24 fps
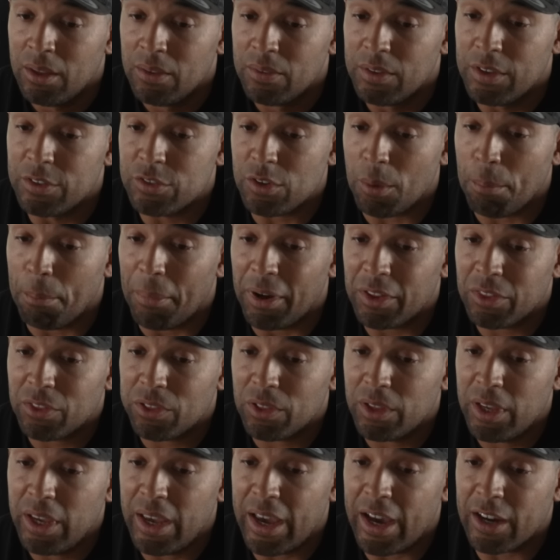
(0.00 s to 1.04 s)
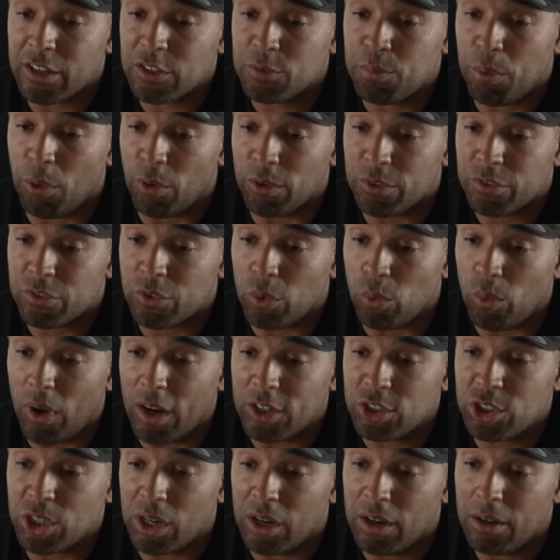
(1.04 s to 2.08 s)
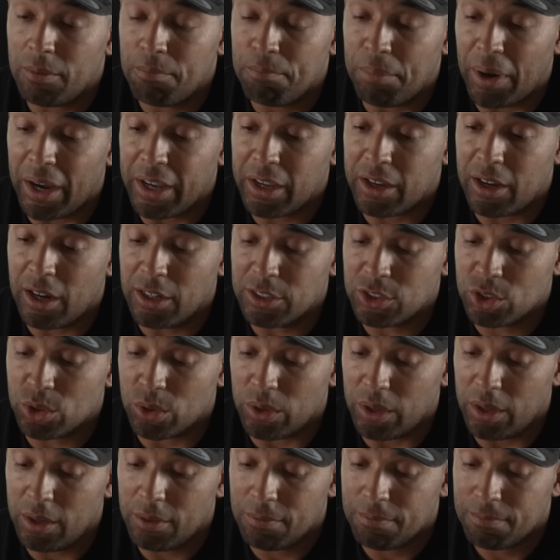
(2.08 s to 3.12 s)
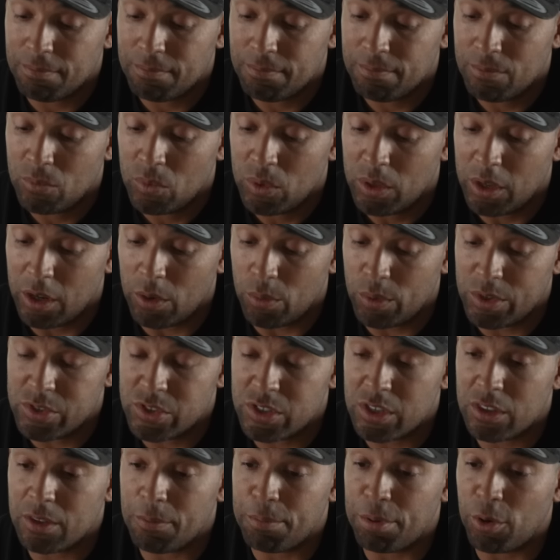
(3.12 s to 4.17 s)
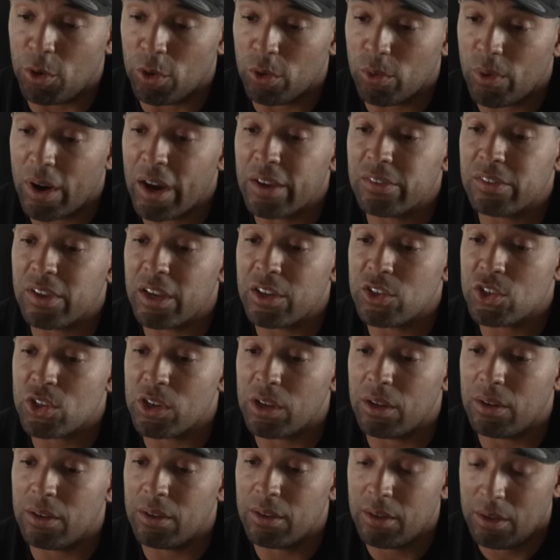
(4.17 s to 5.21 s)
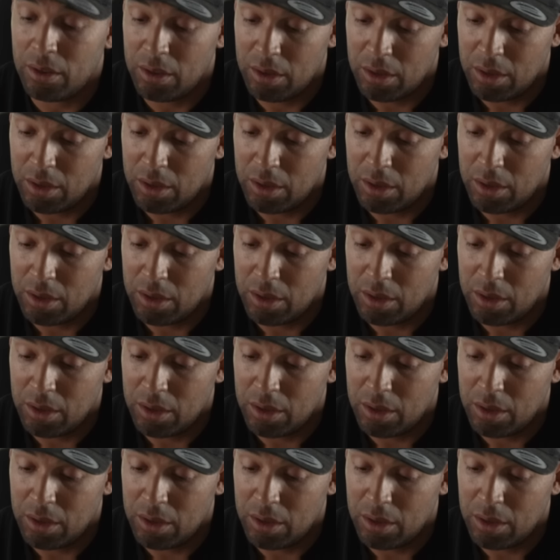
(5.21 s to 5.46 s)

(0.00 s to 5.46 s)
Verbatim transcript: These are monthly exports to Russia by country. Here we see the polarization